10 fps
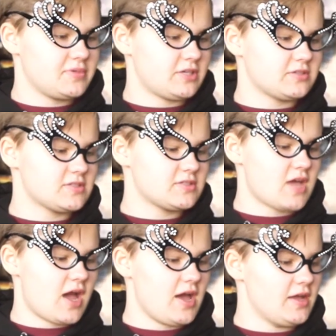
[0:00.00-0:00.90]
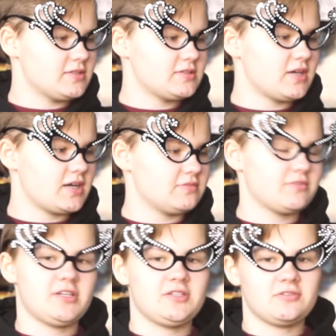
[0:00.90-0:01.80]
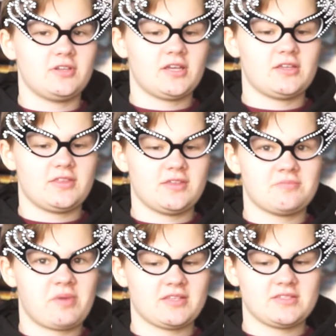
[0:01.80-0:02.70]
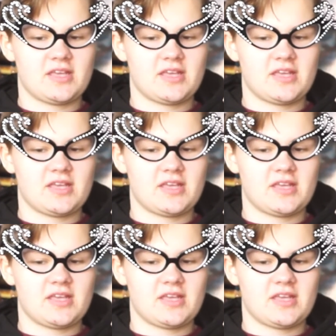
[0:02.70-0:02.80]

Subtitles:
because I really do like these pens.